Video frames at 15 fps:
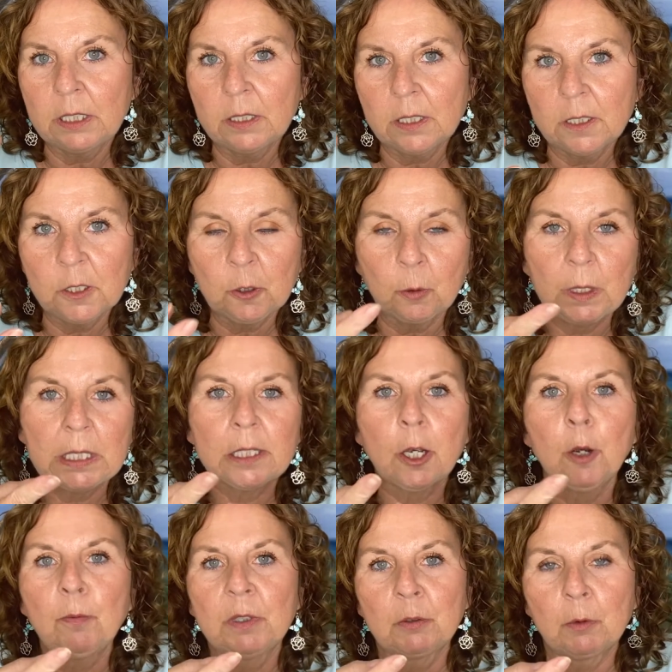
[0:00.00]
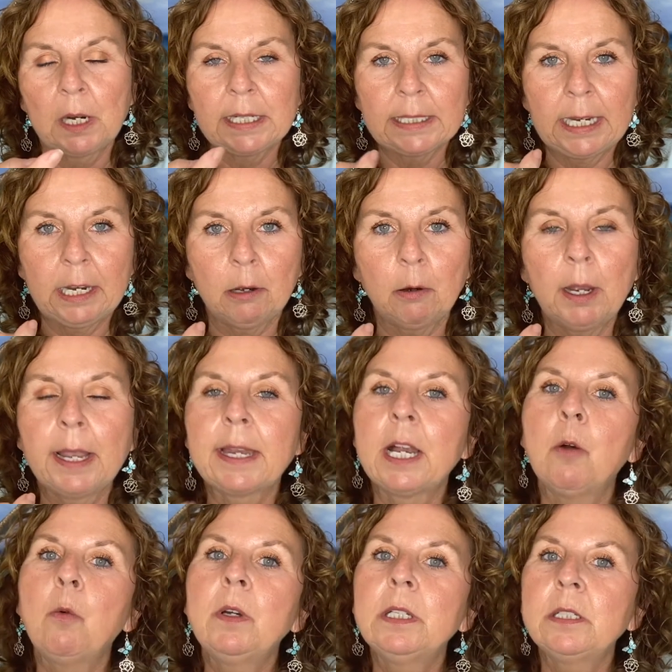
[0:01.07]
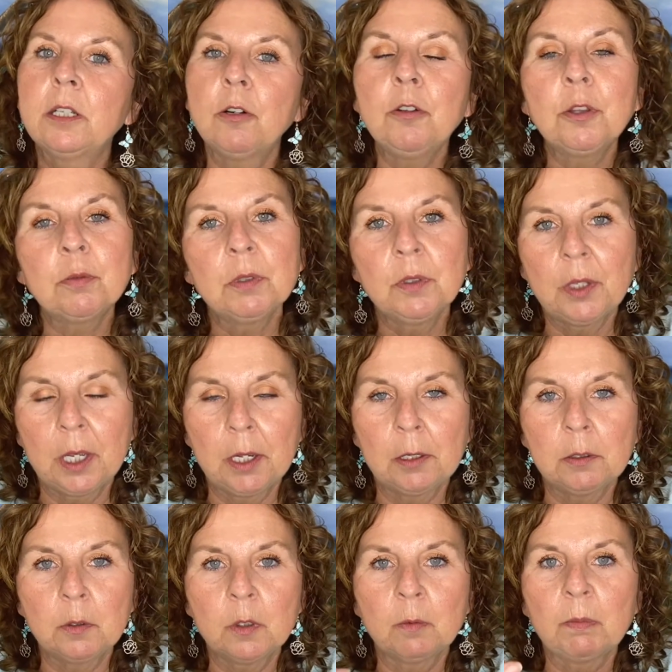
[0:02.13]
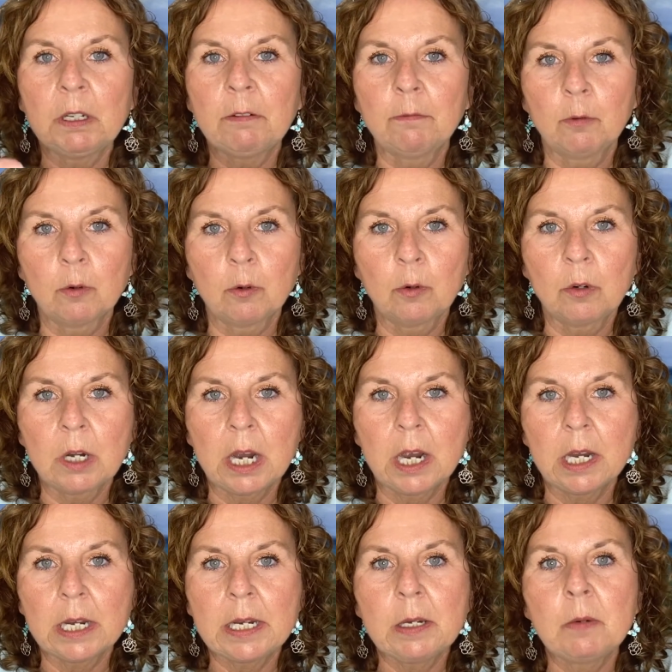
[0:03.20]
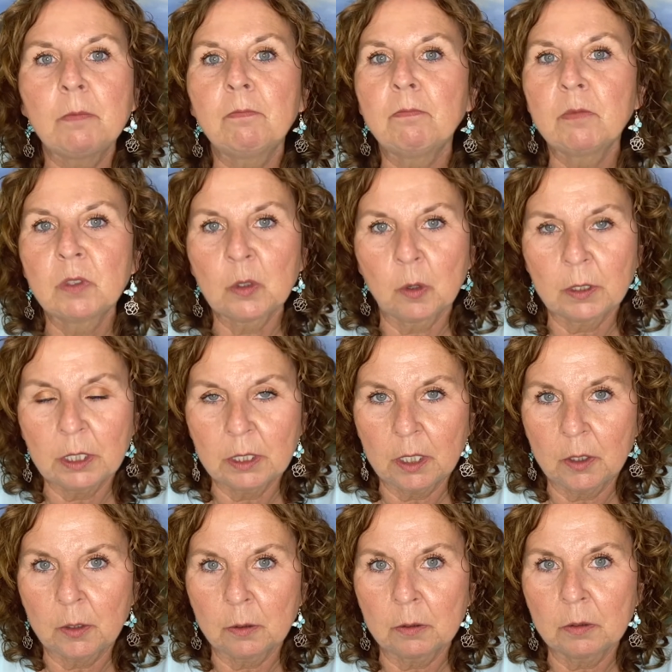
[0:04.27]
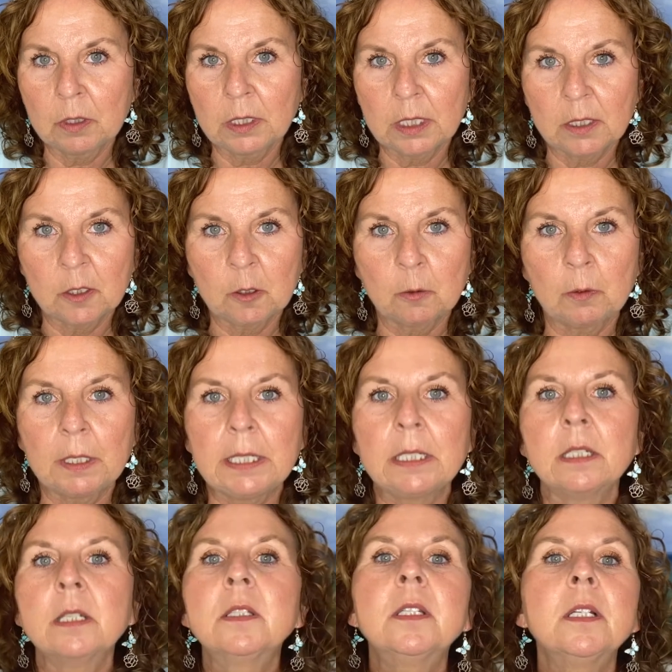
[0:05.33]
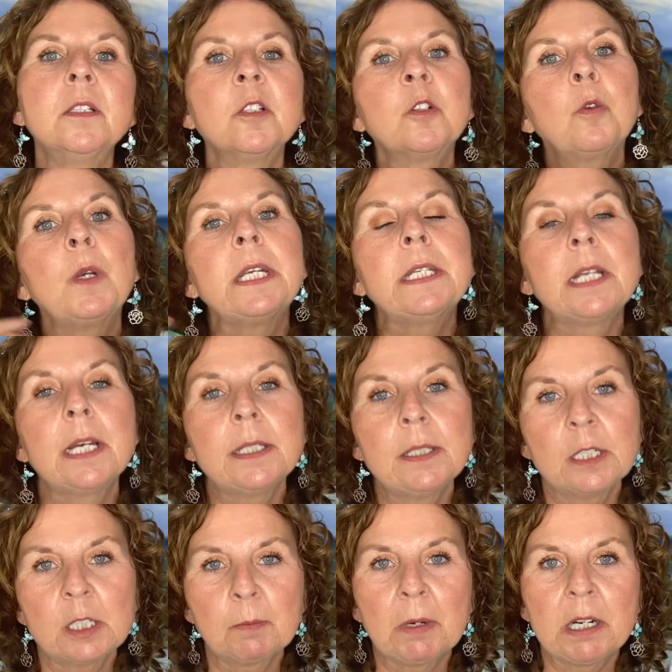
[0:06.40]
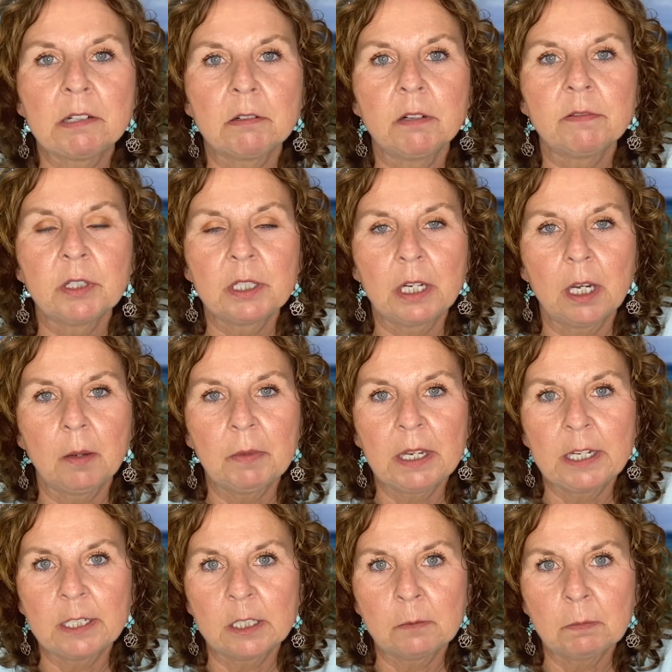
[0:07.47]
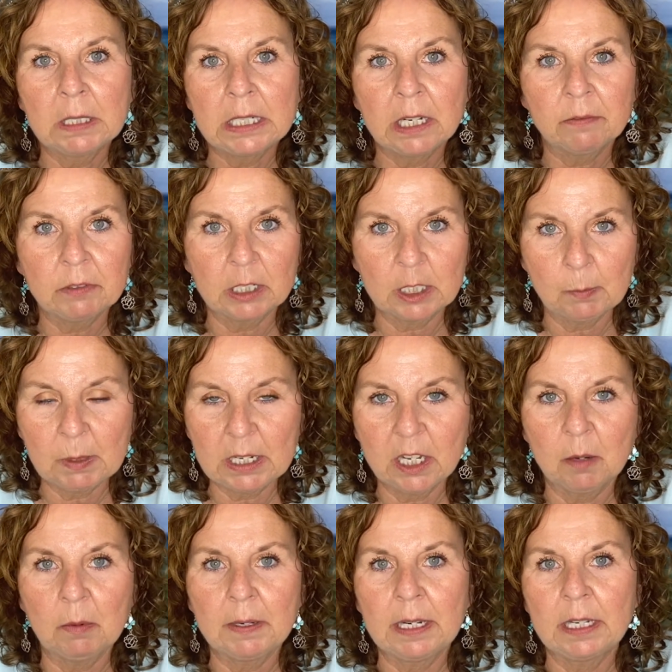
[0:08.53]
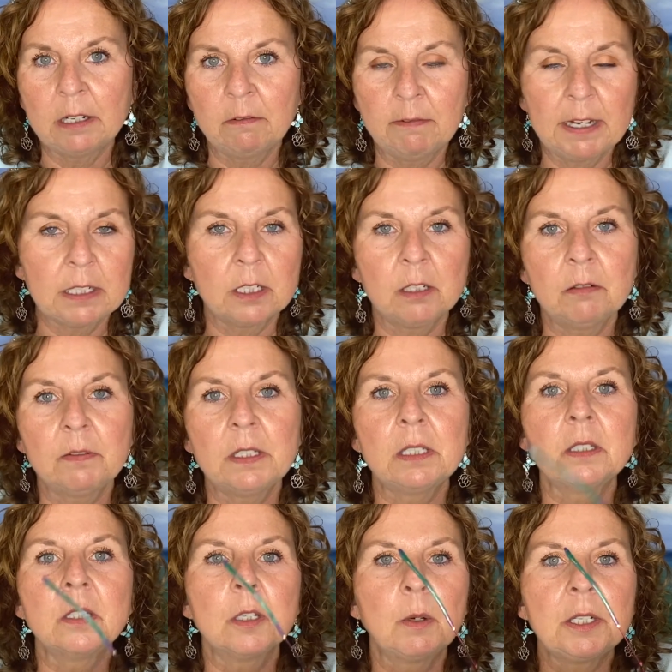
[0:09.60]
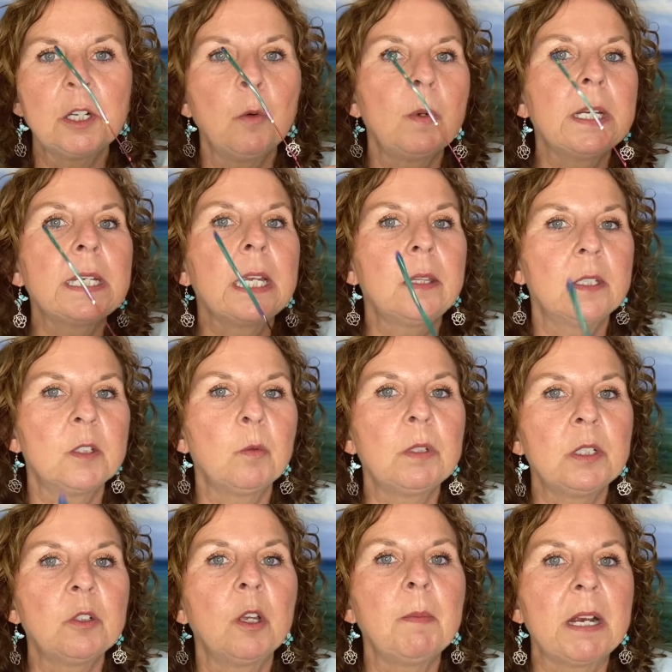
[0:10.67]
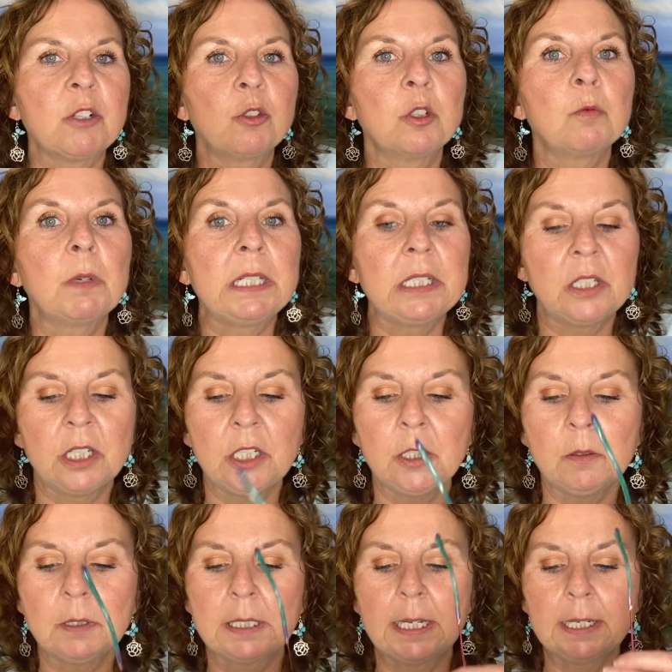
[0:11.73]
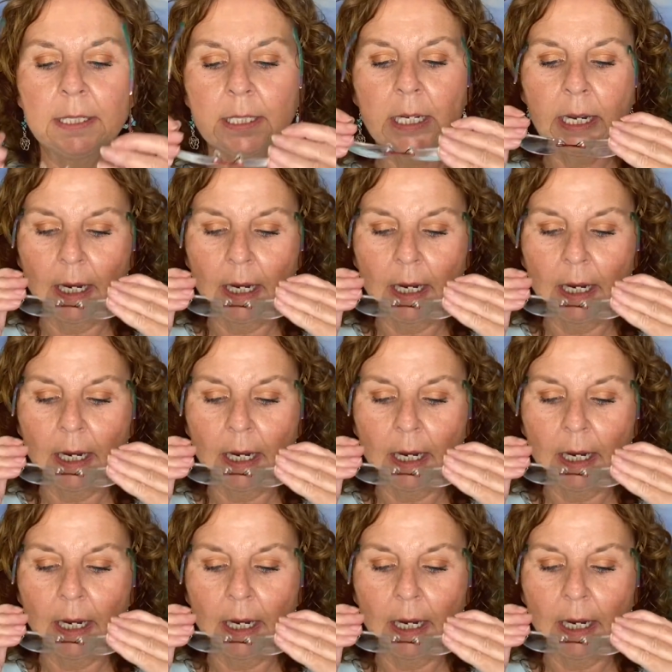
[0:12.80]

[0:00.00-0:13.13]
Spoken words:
sunscreens open right now, and I want to go through those before I start another sunscreen. Sunscreen does expire over time. The SPF does become ineffective, and so I don't want to get this one until I'm actually ready to use it.